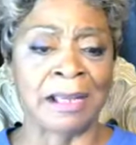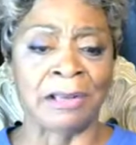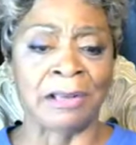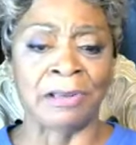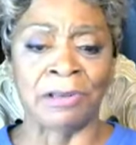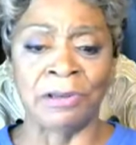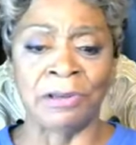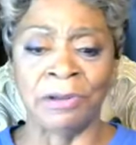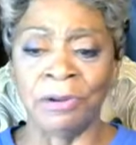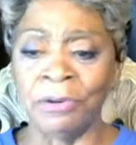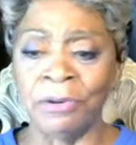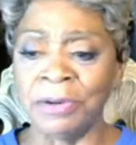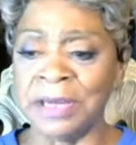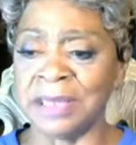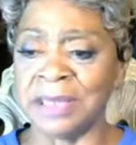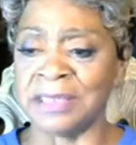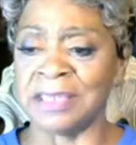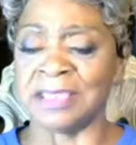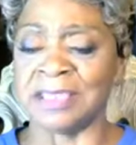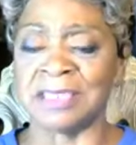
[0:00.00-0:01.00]

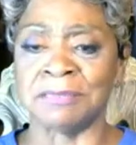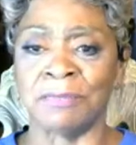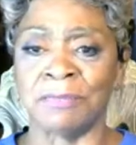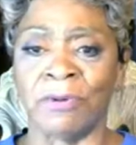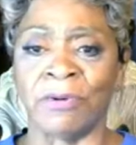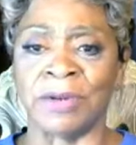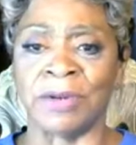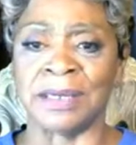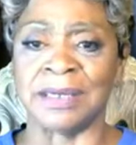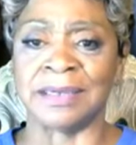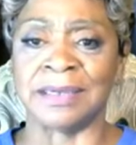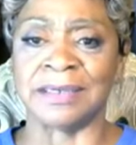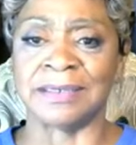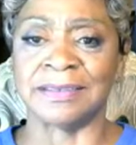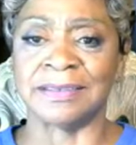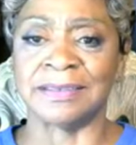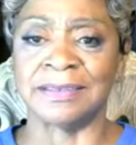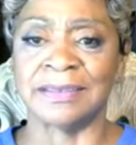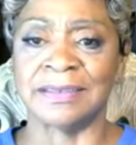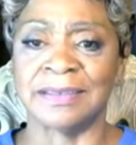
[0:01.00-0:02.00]
Hallelujah this morning.
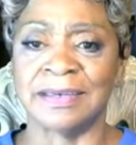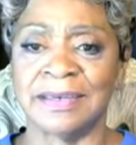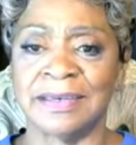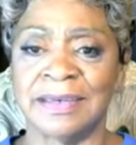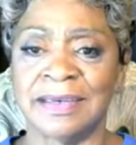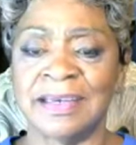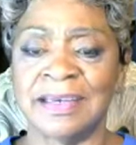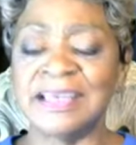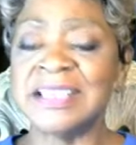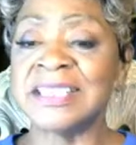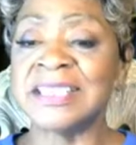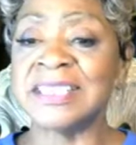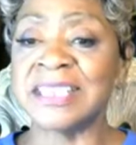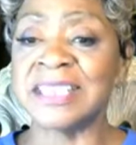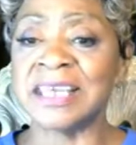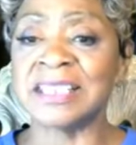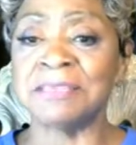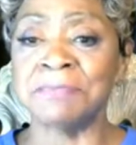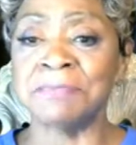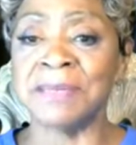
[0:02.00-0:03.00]

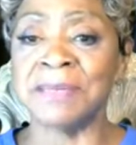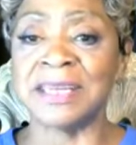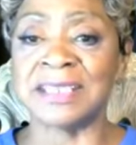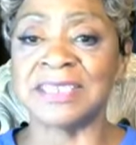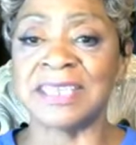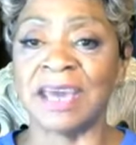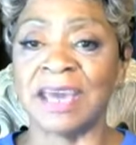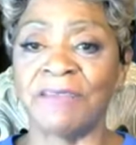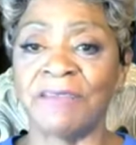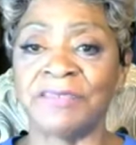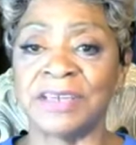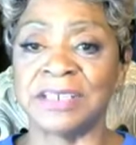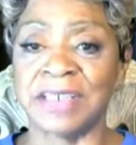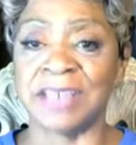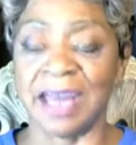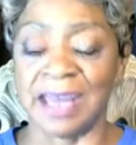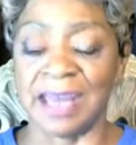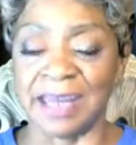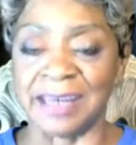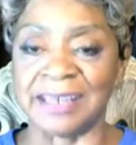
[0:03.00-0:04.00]
It's six minutes
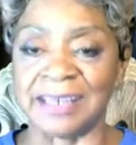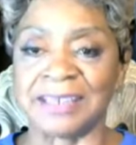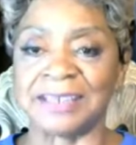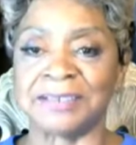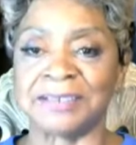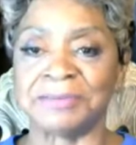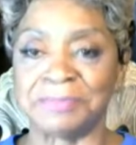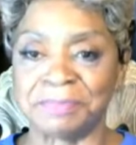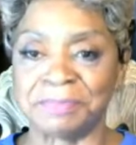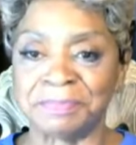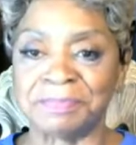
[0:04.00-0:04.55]
after nine.